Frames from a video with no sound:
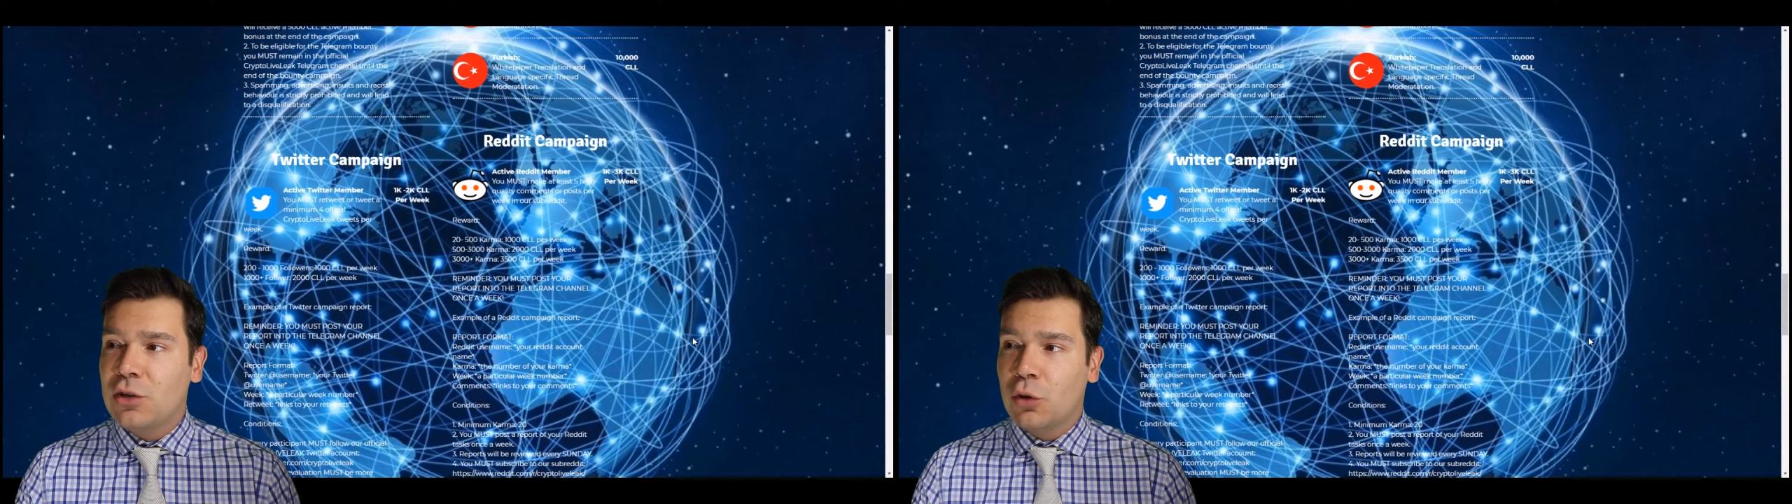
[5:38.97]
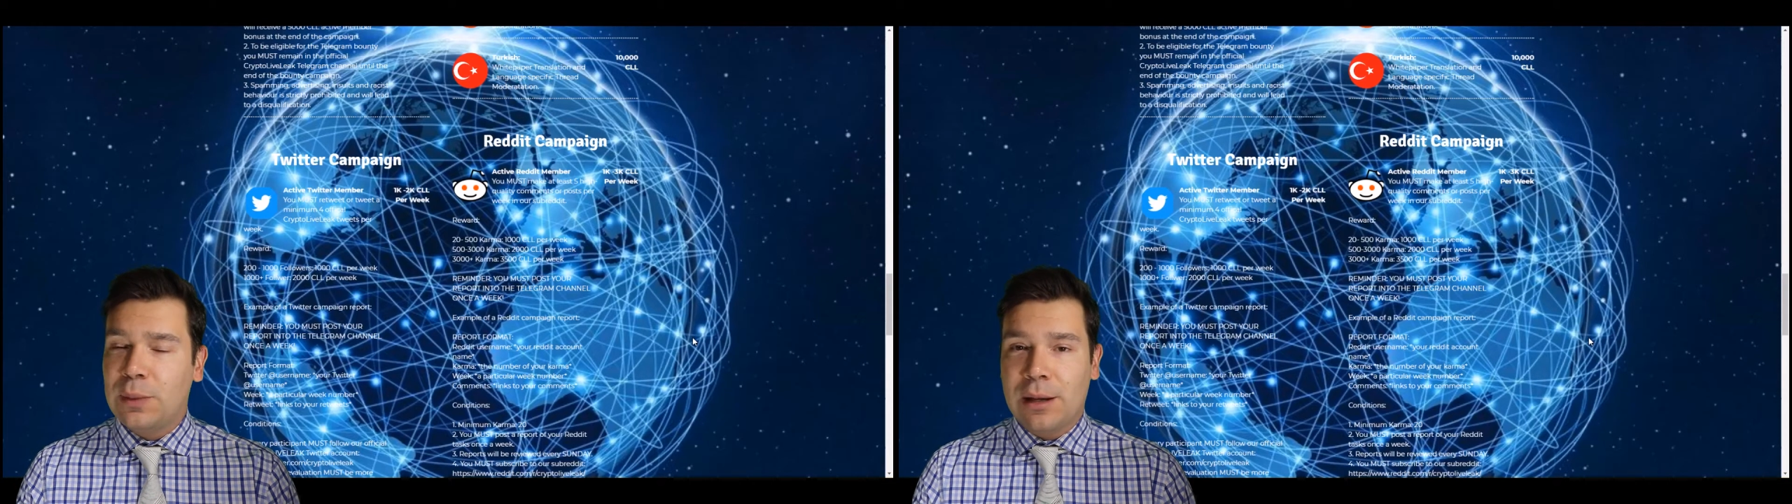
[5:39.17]

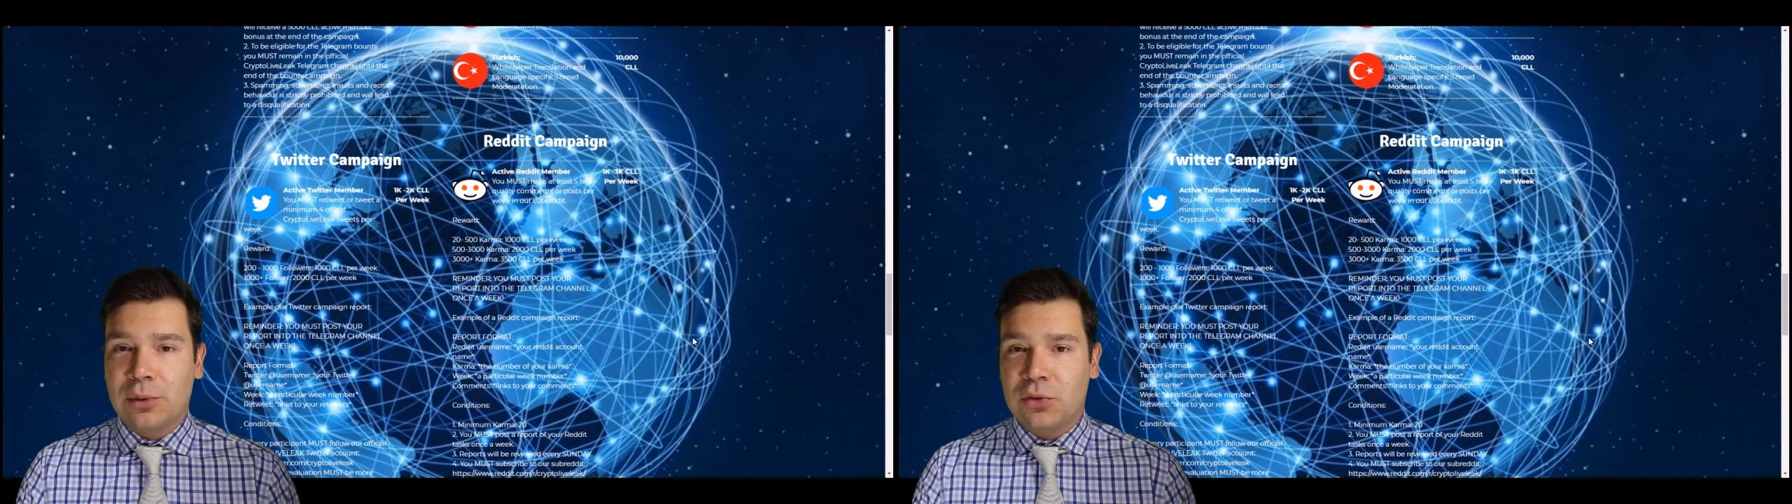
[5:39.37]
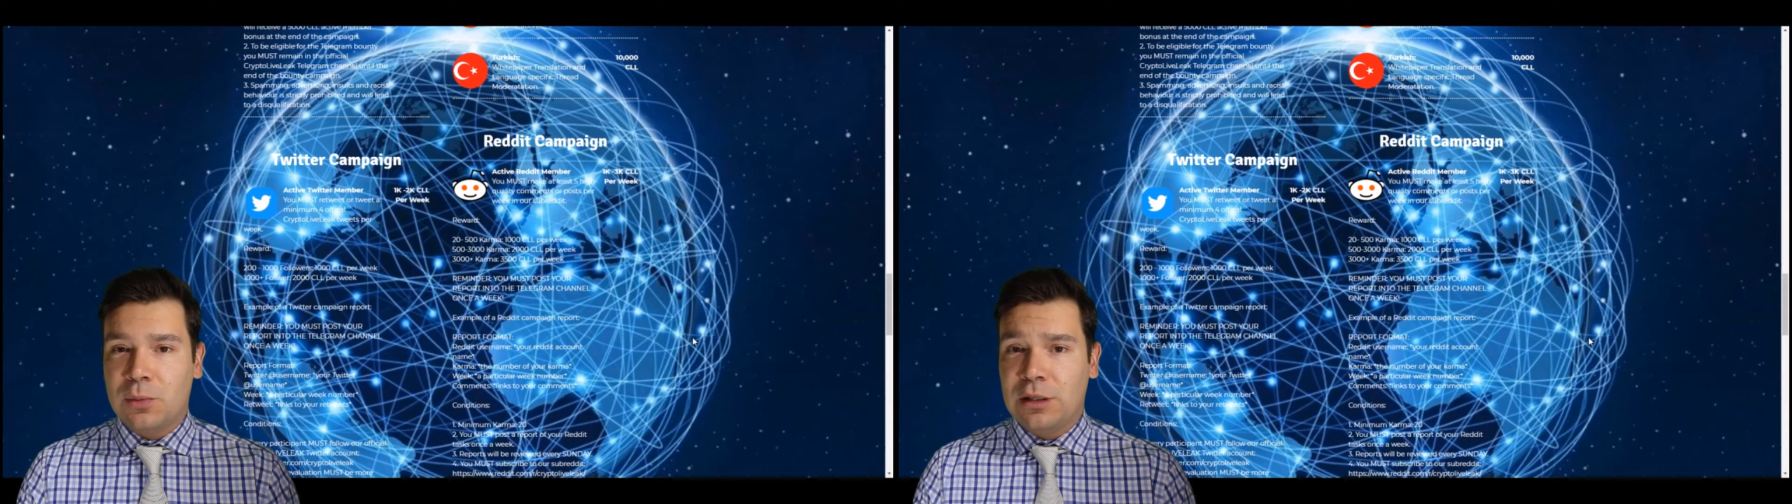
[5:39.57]
you'll be
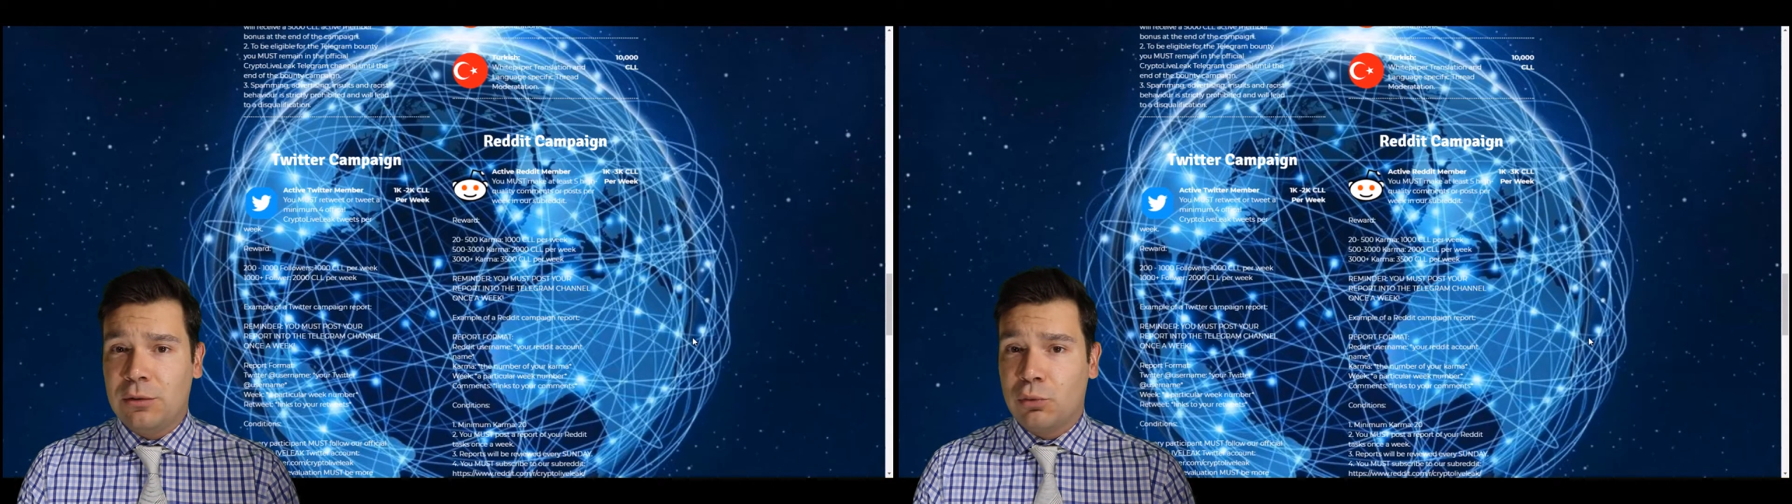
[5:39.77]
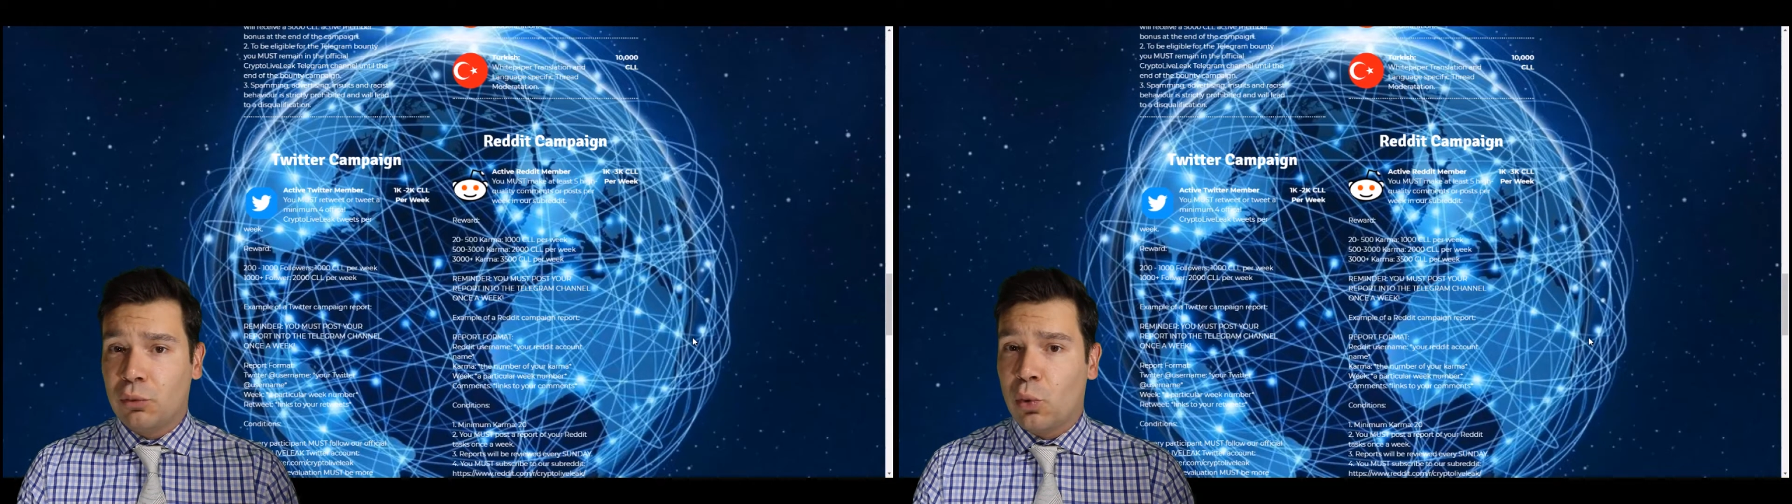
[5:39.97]
able to be
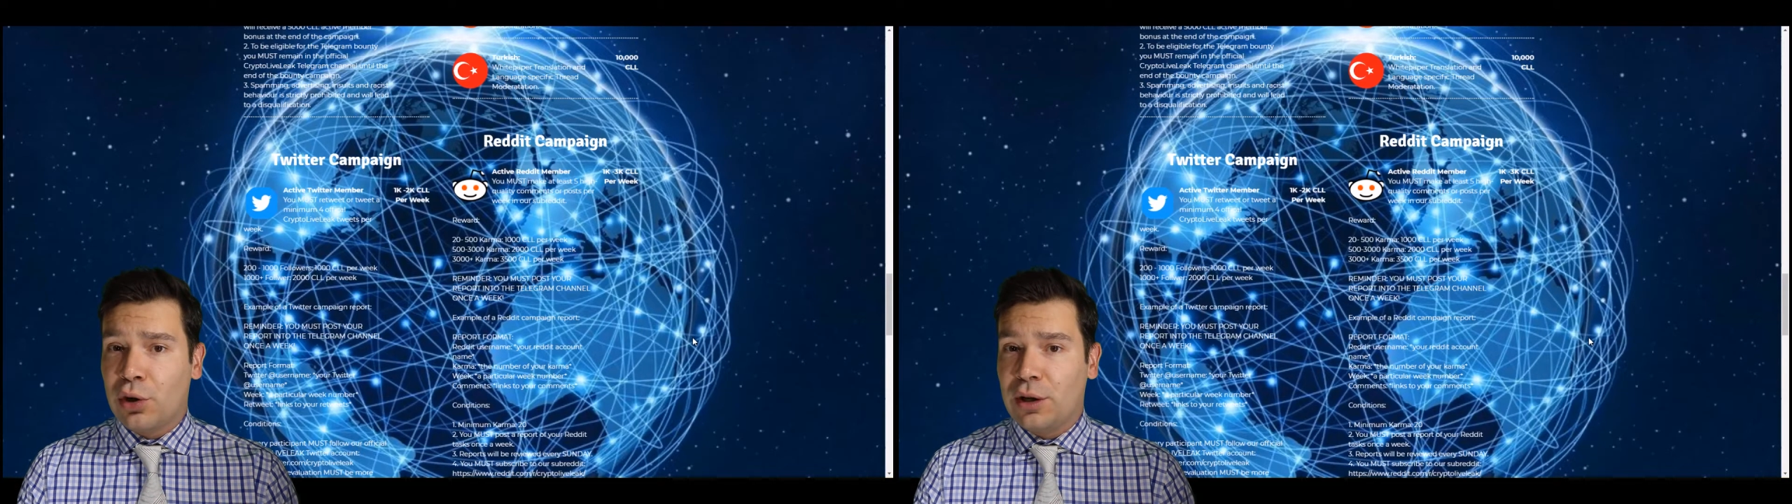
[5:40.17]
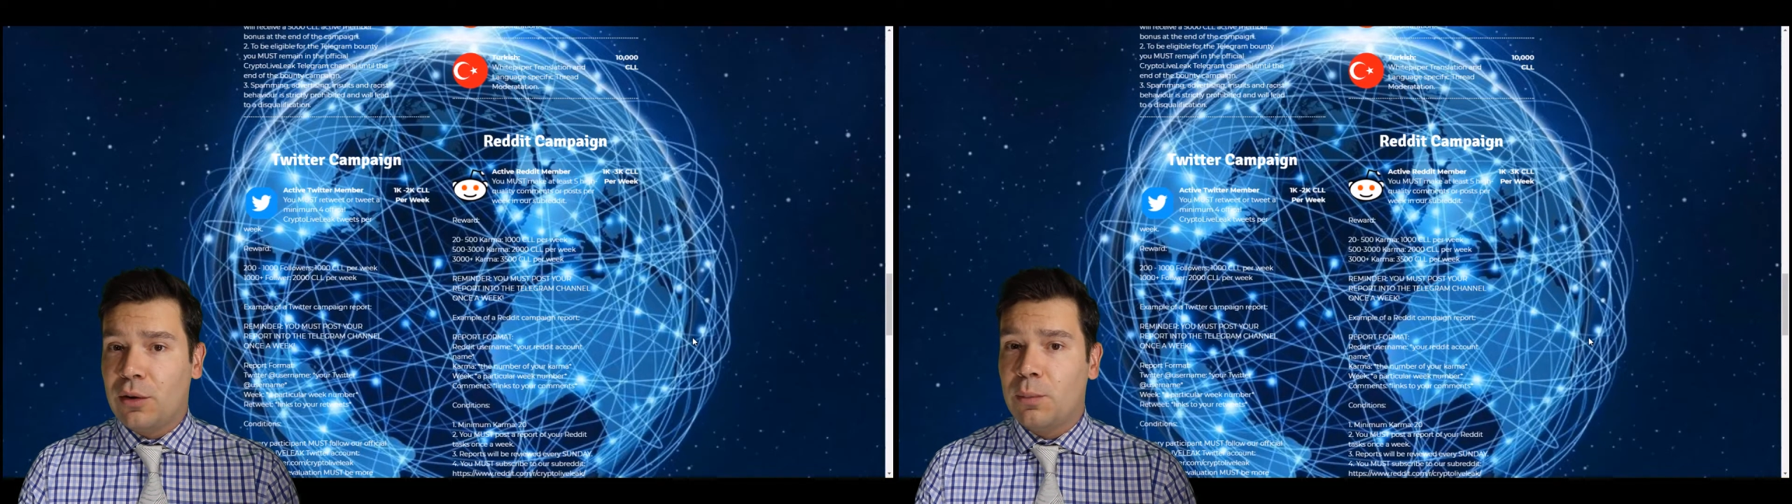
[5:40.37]

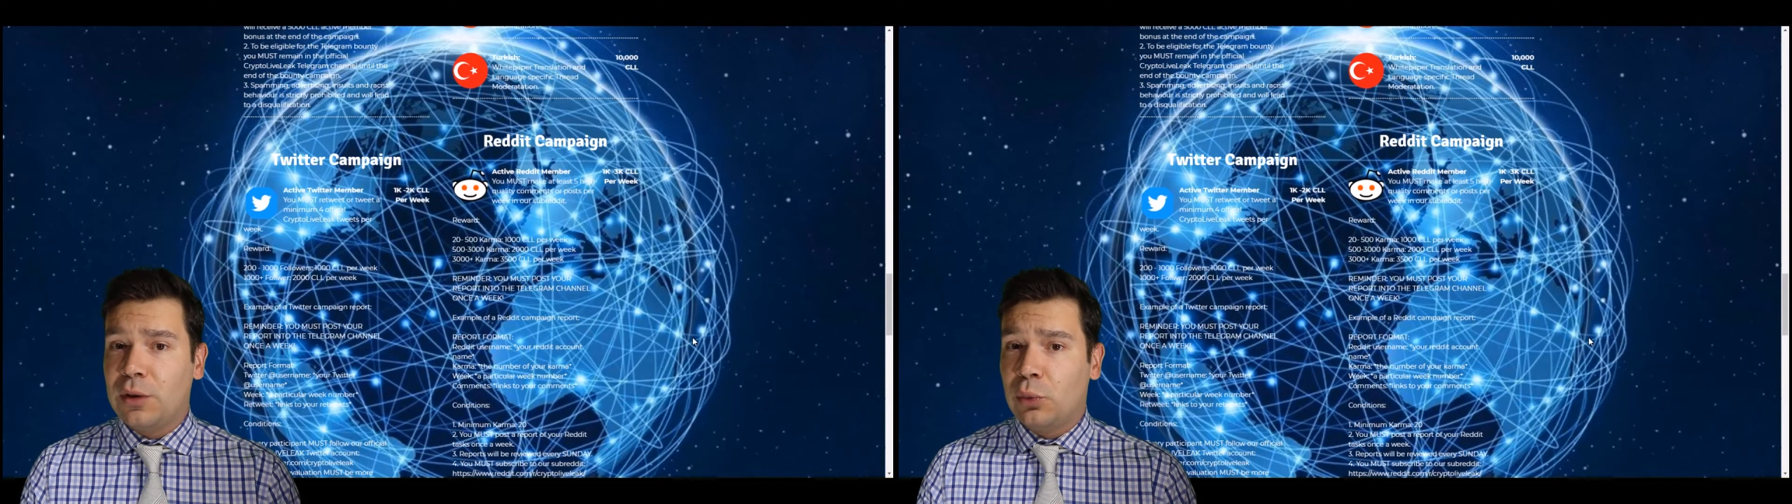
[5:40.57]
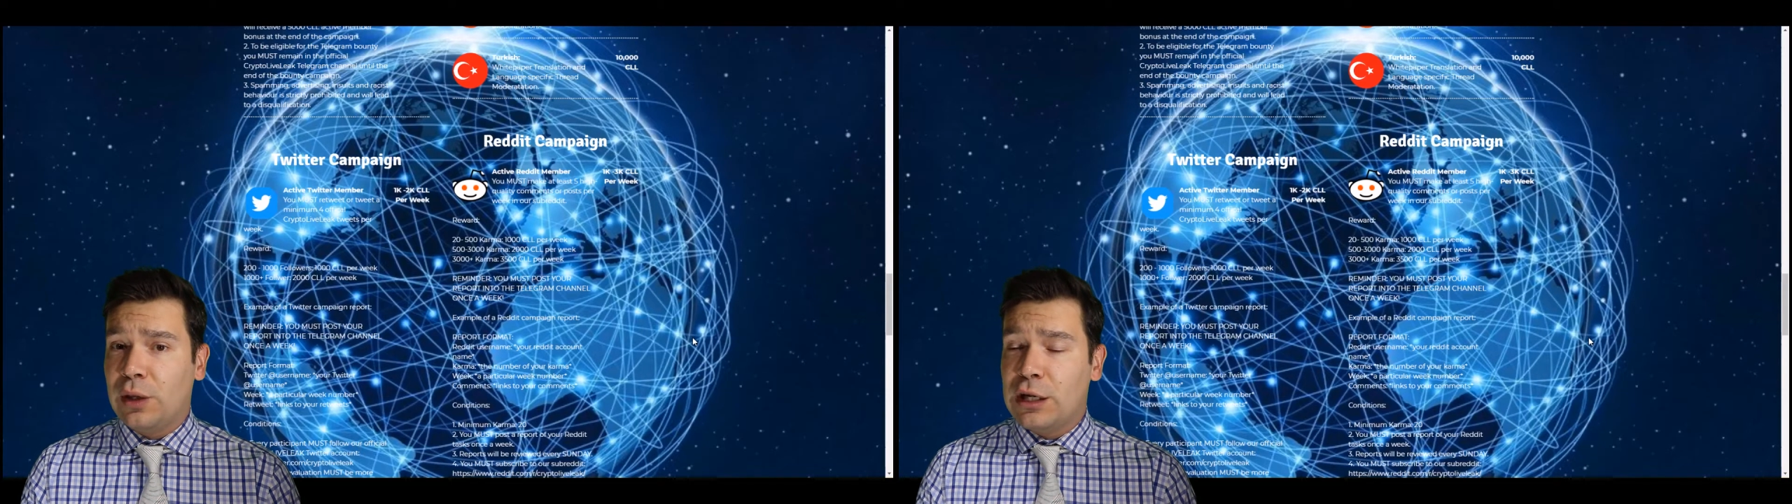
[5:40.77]
rewarded
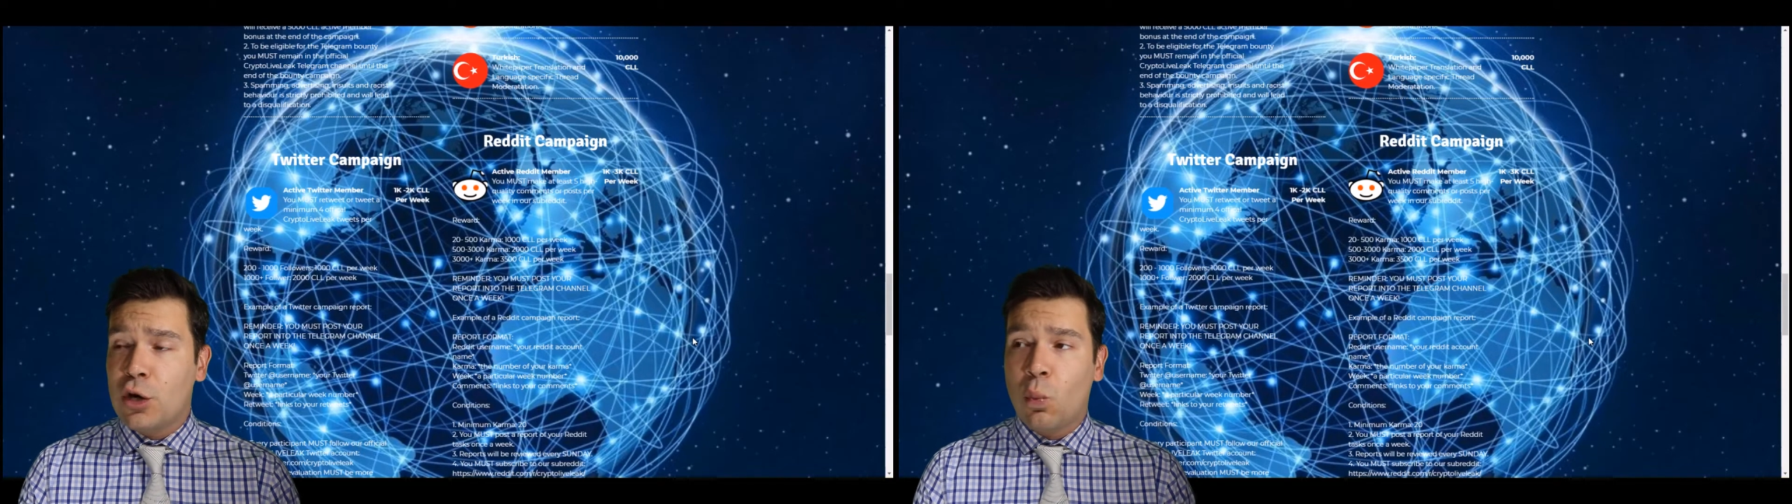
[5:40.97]
between